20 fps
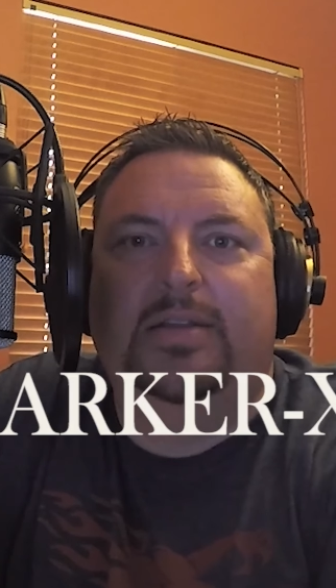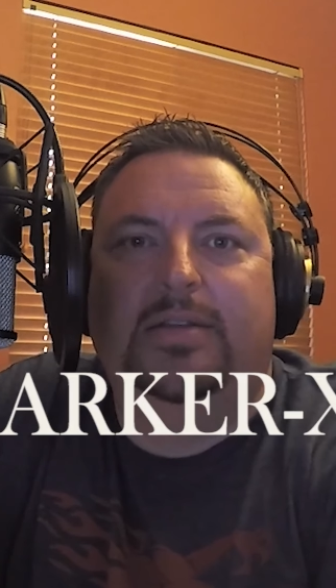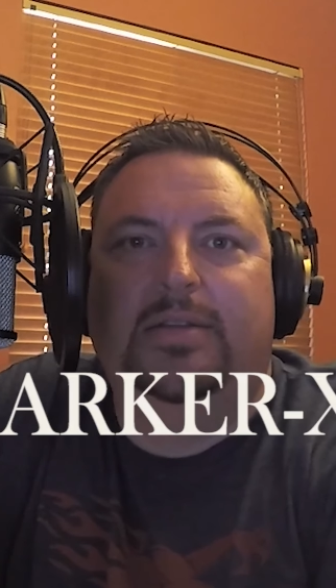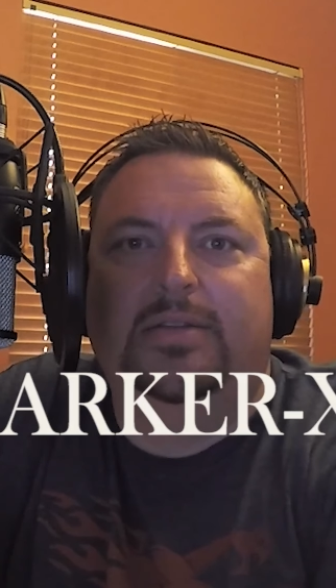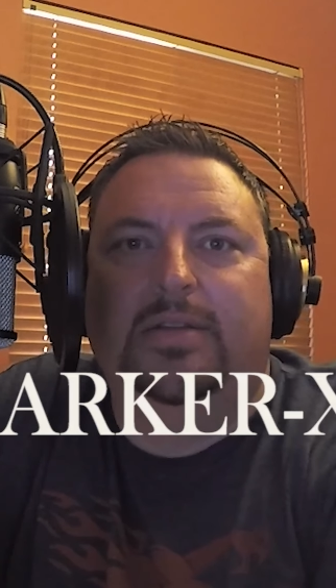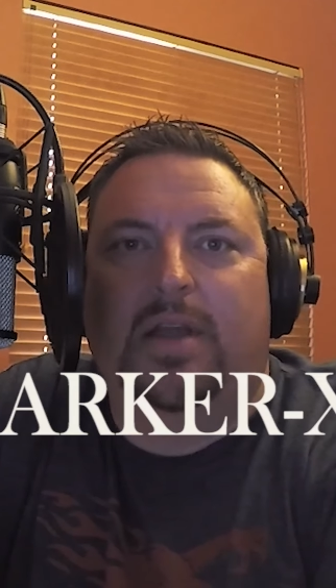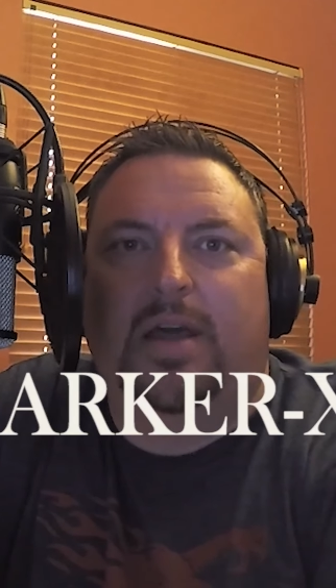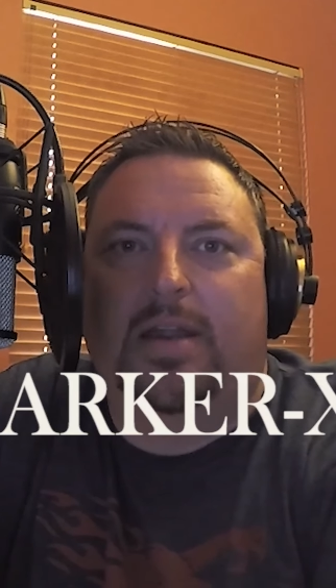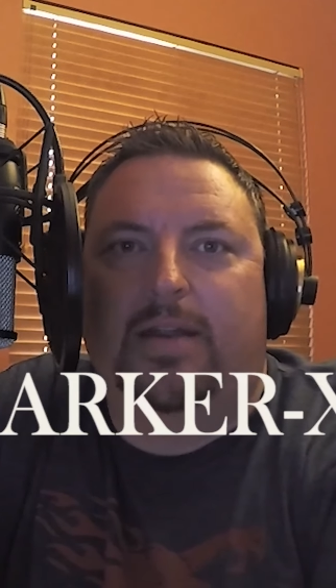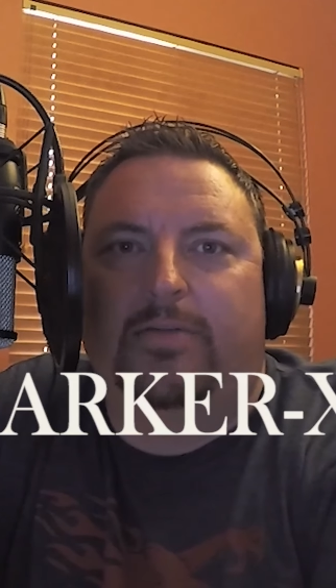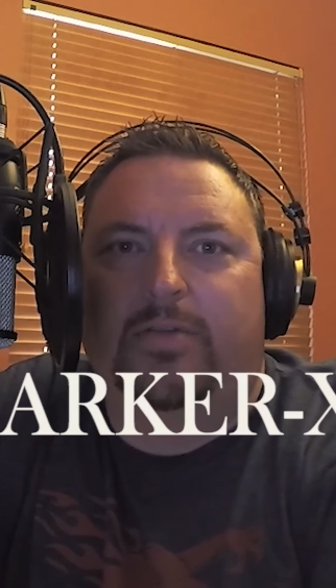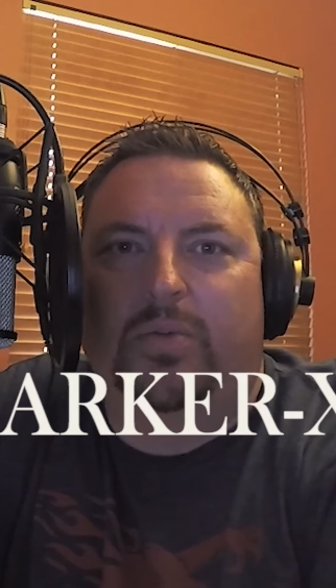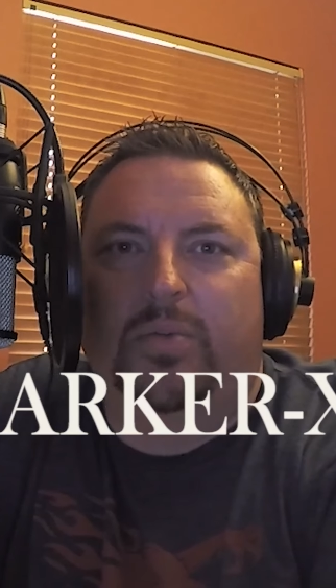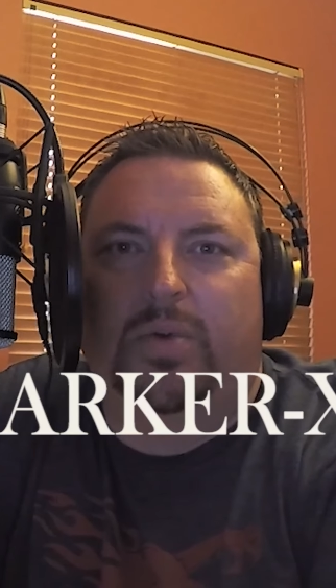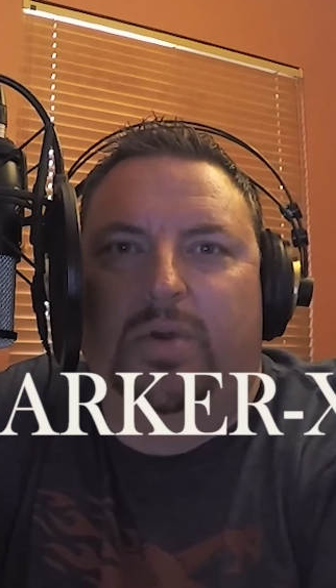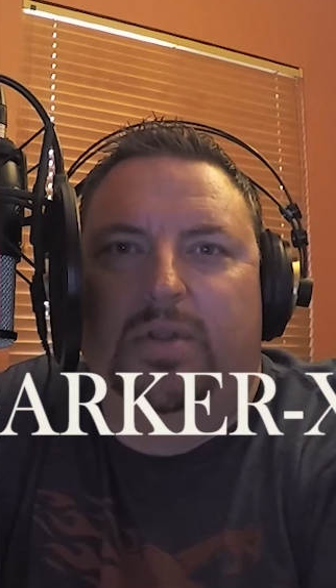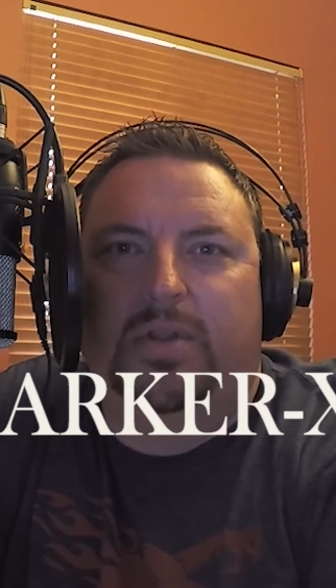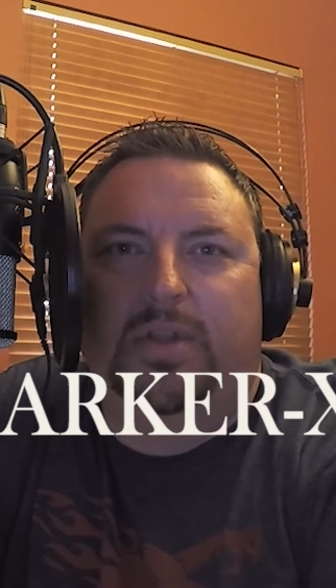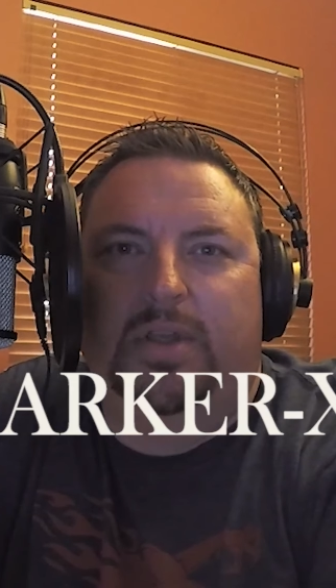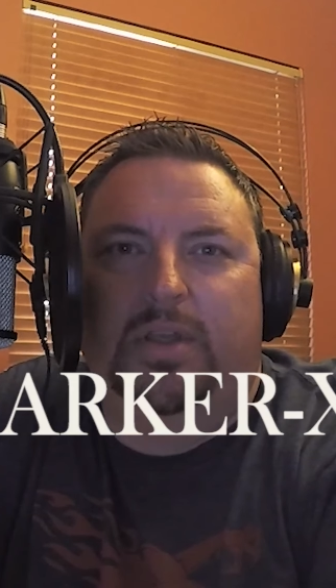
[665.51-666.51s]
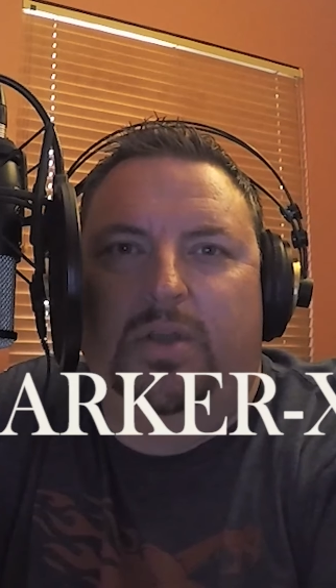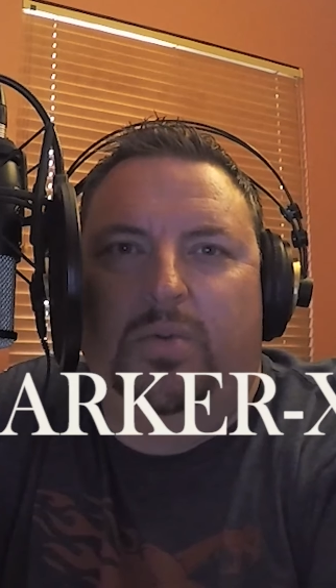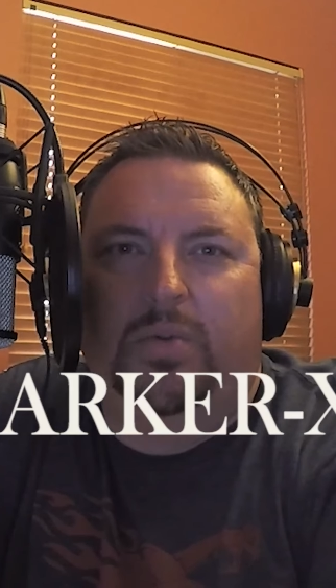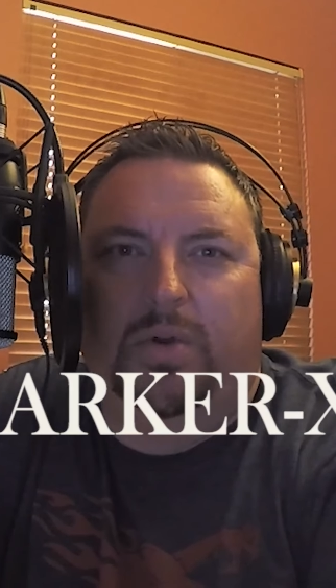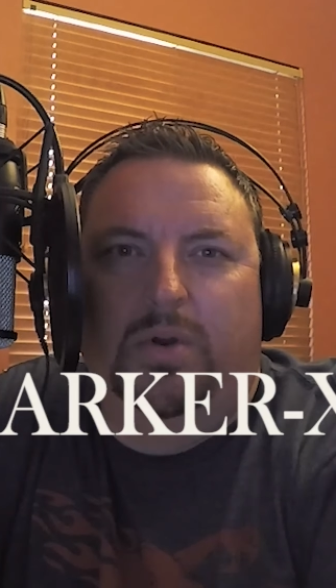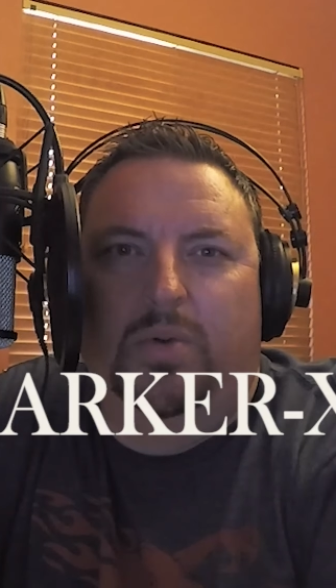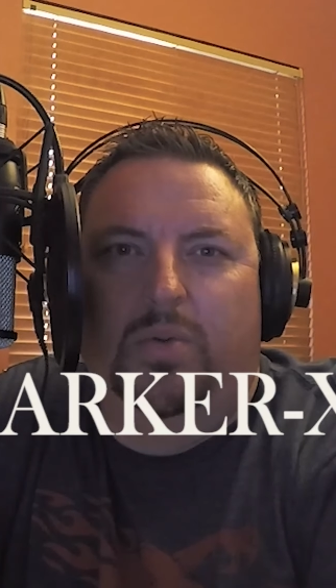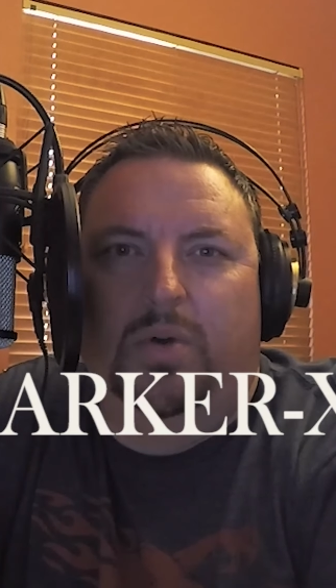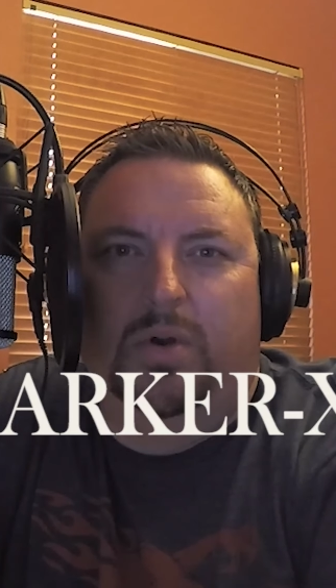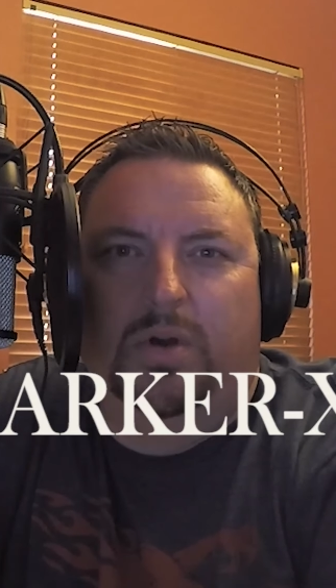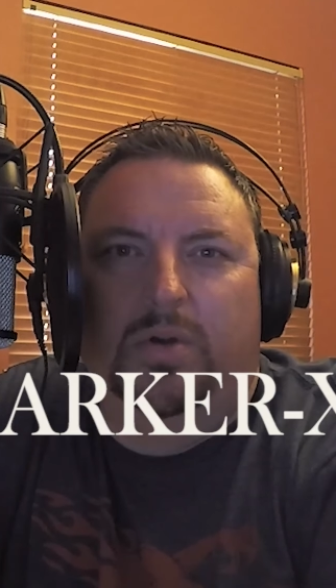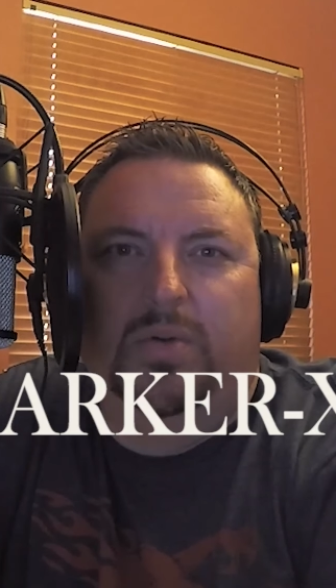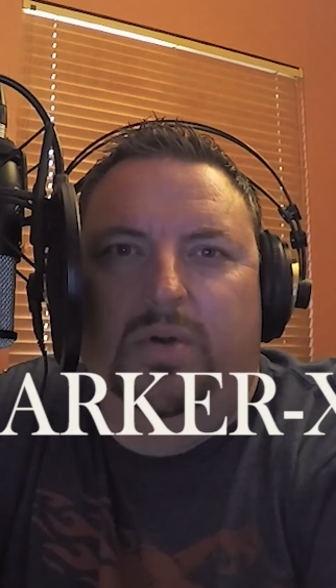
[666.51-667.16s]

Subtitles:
not everyone that you want to work